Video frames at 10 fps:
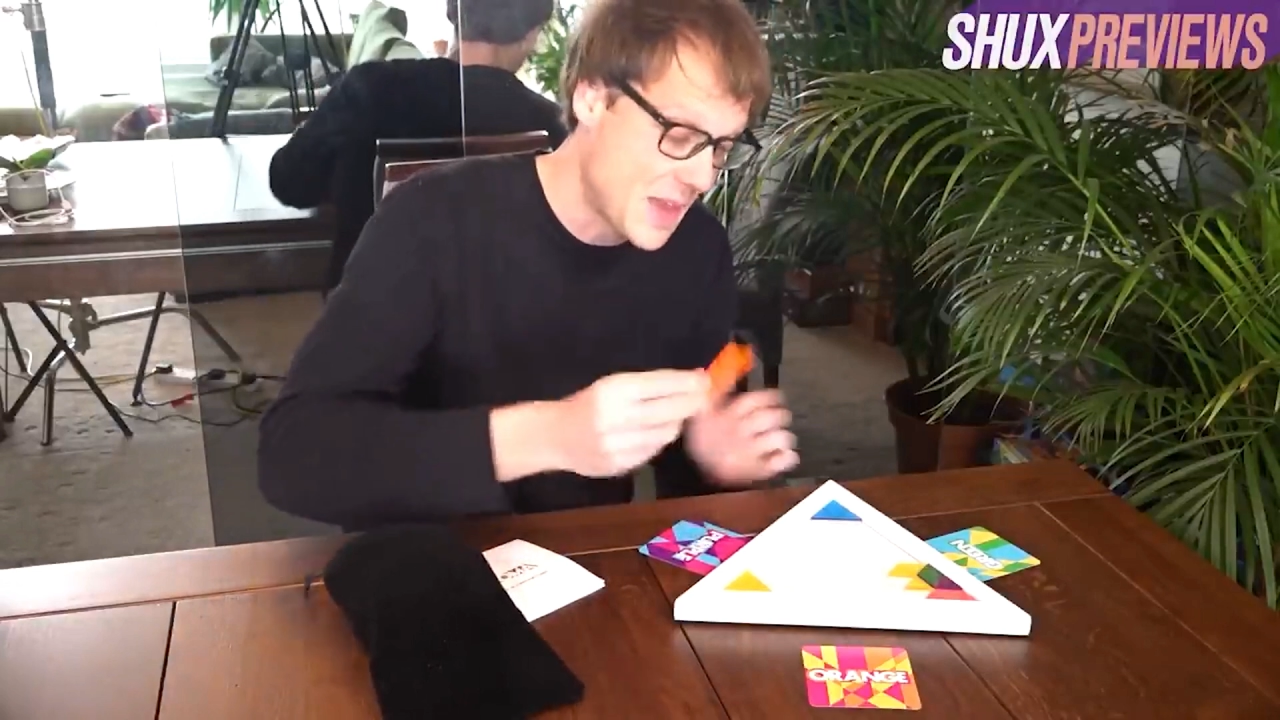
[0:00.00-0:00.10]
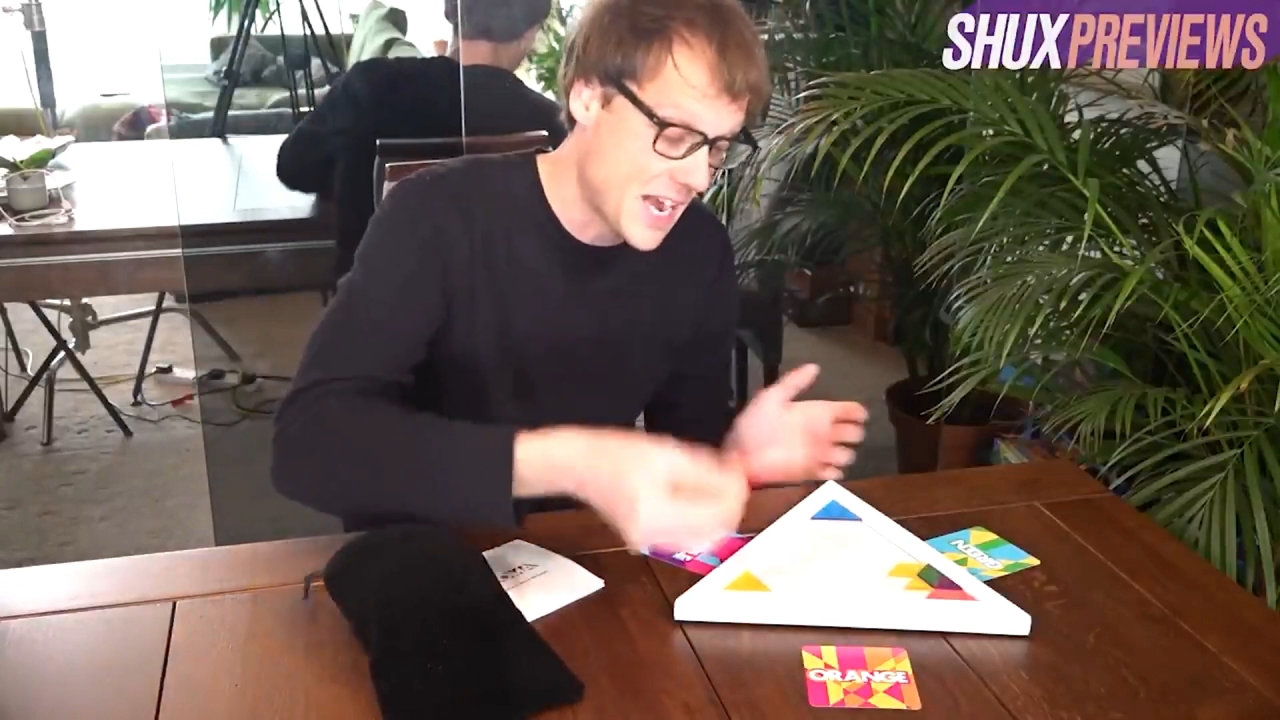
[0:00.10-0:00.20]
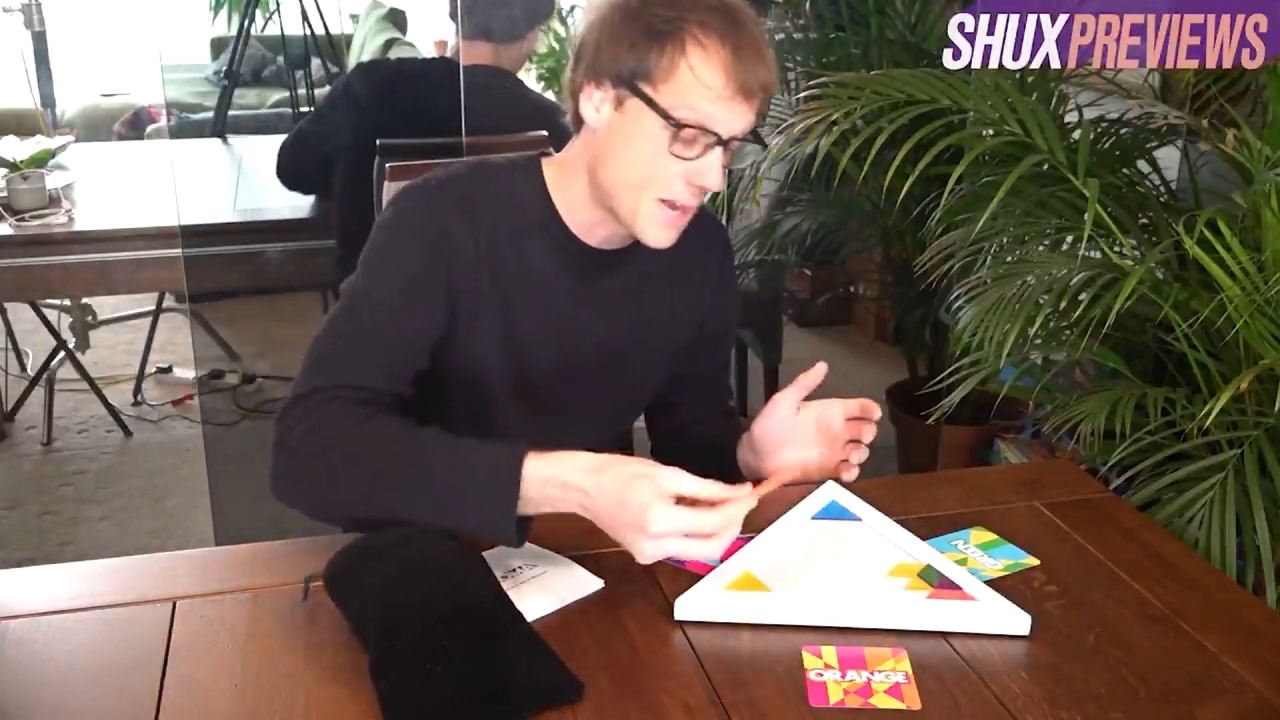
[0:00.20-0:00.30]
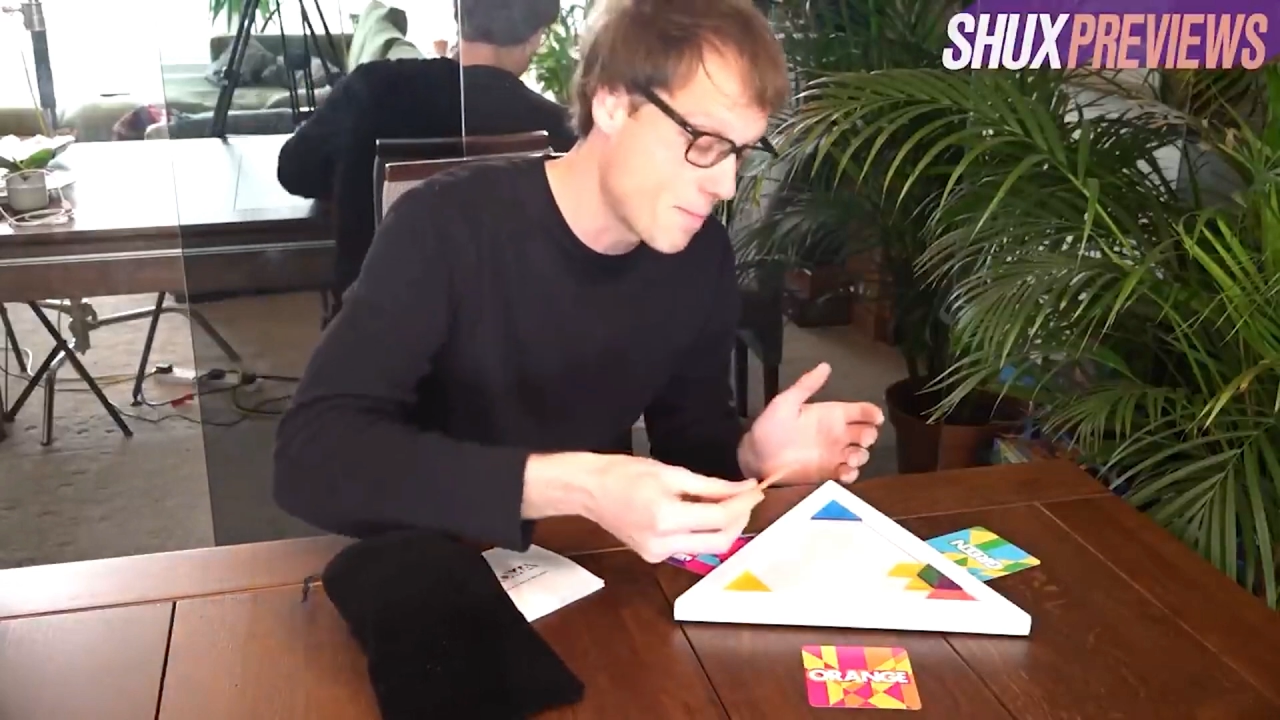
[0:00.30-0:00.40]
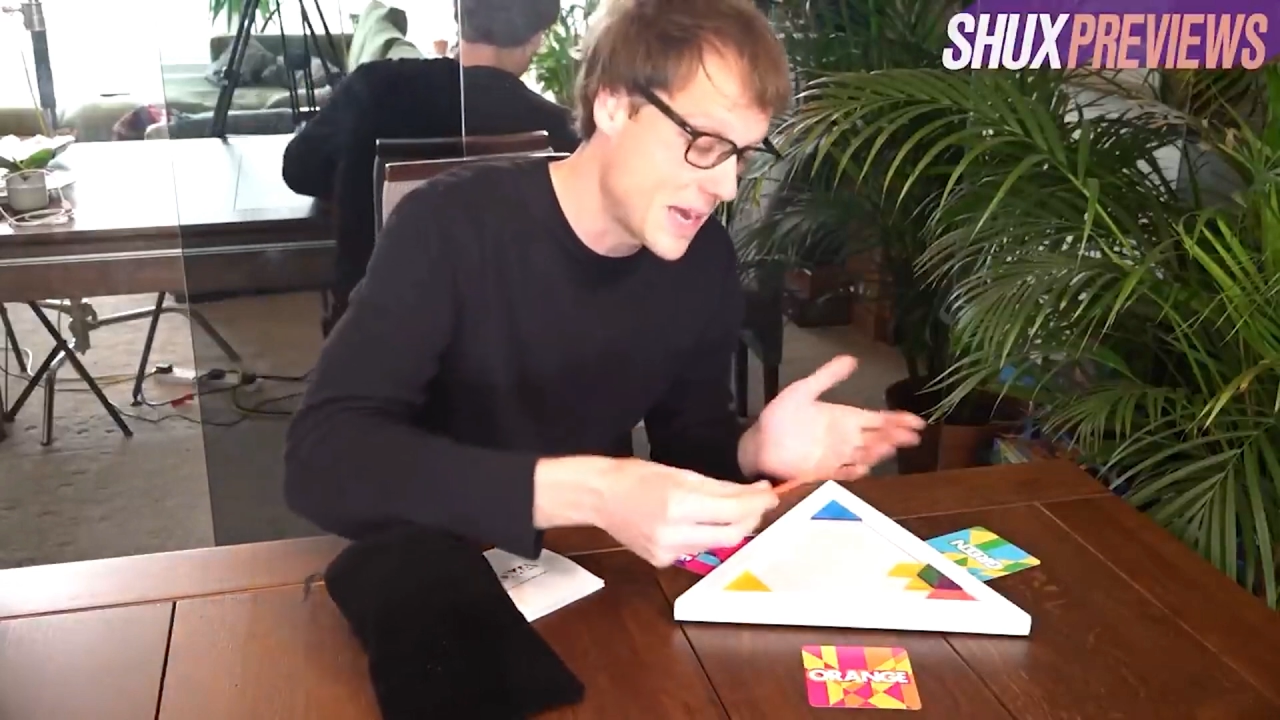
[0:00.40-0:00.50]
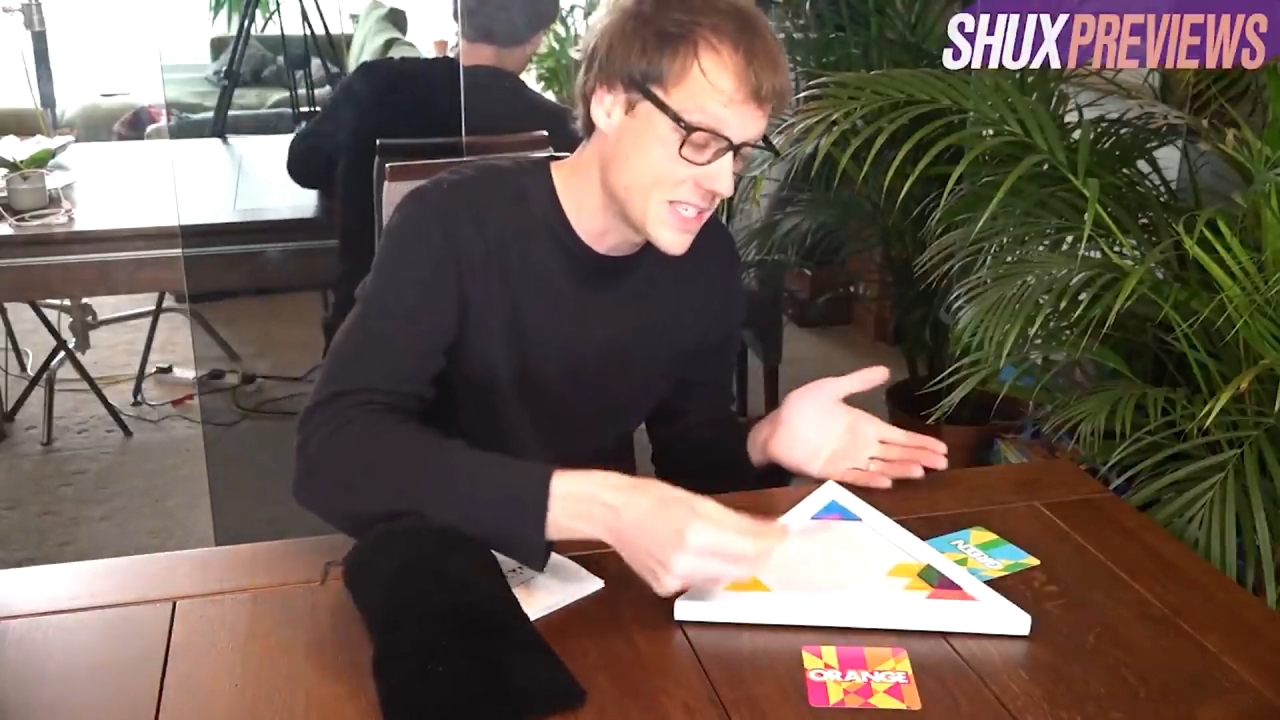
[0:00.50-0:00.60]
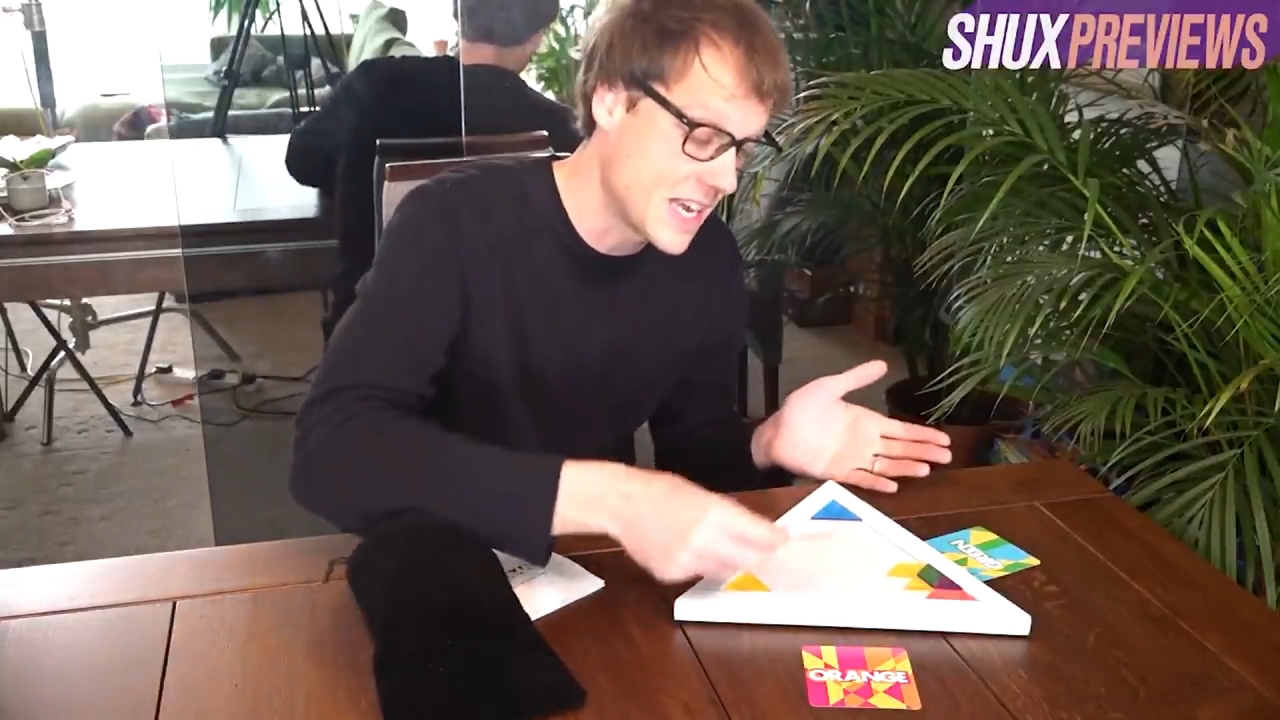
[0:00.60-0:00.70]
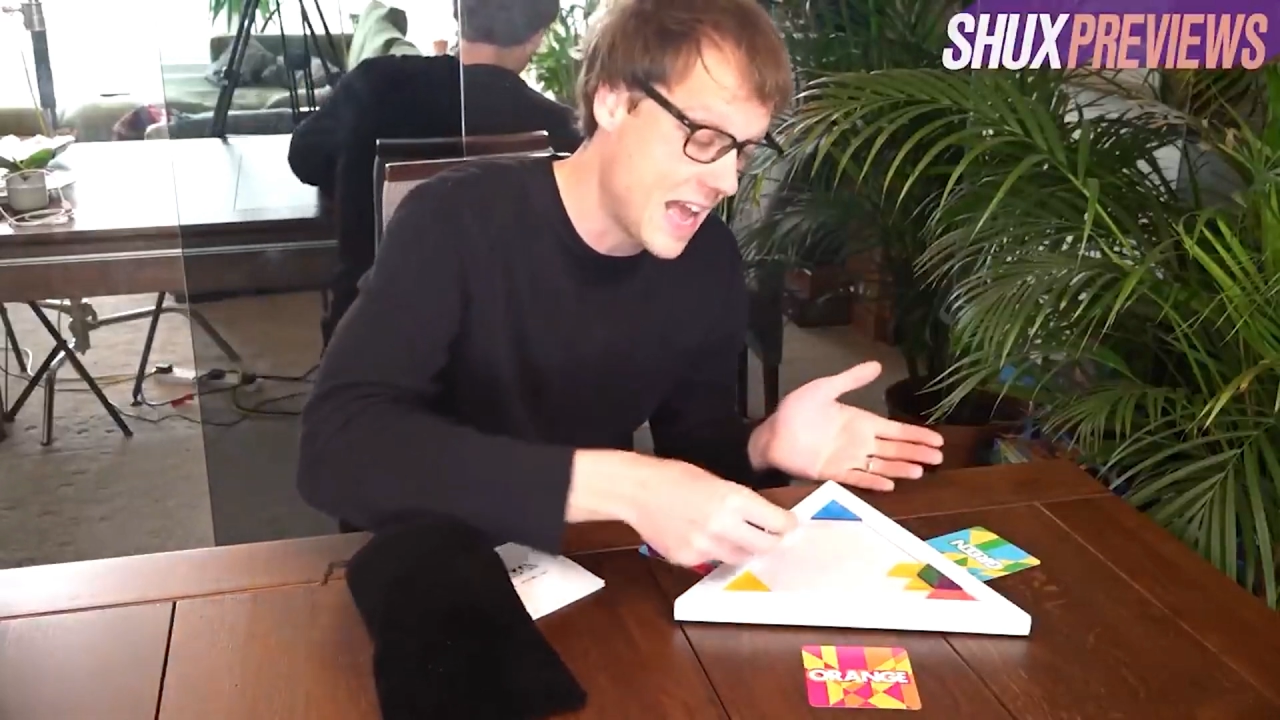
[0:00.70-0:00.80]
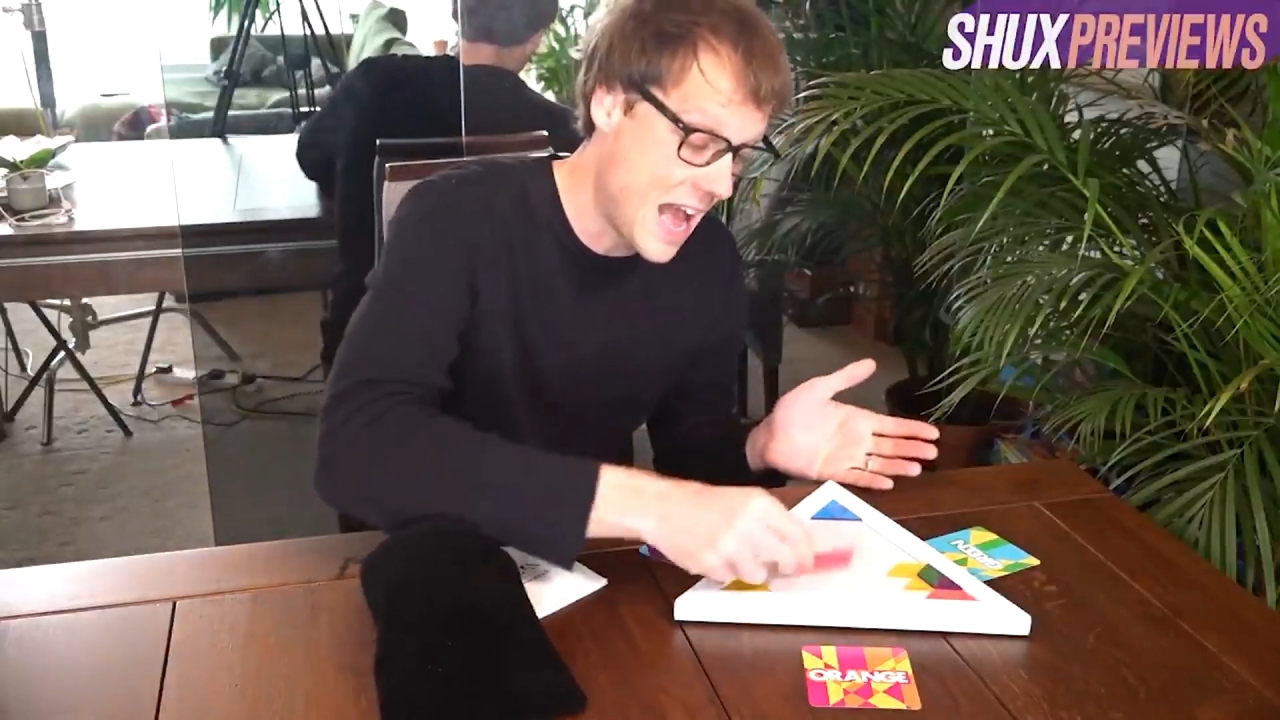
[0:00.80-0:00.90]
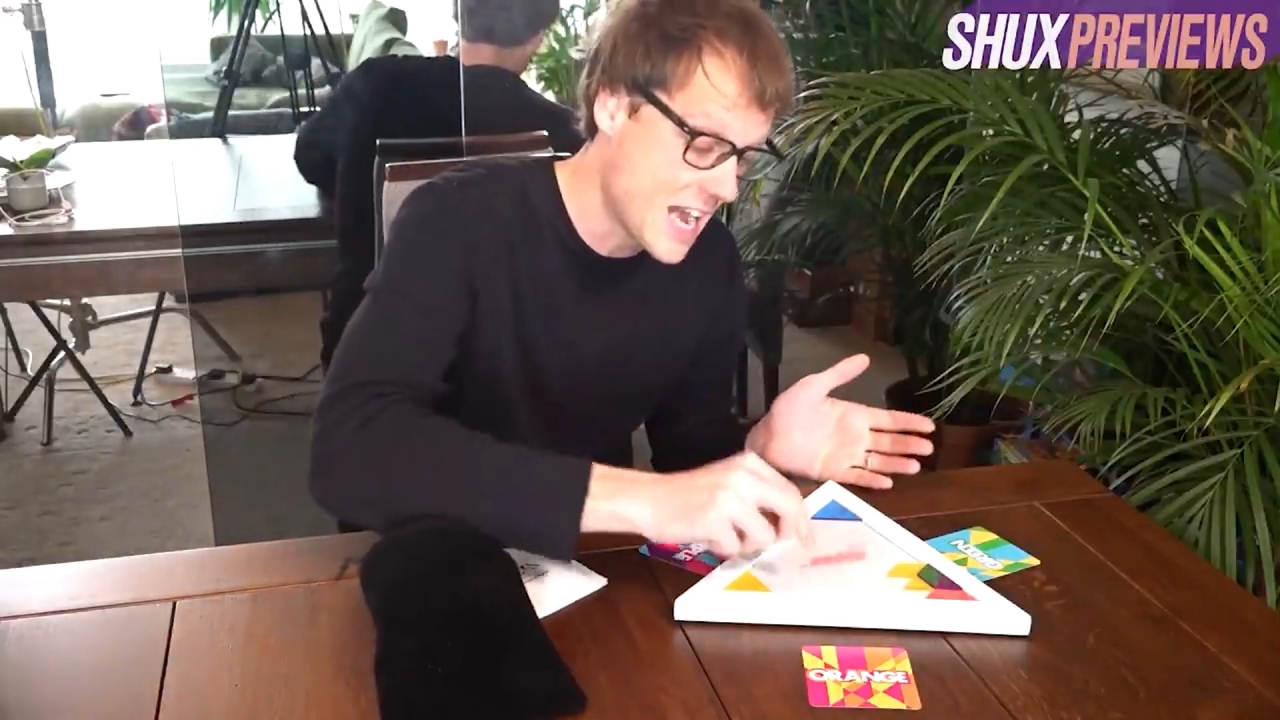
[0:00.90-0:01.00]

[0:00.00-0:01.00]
and I can place it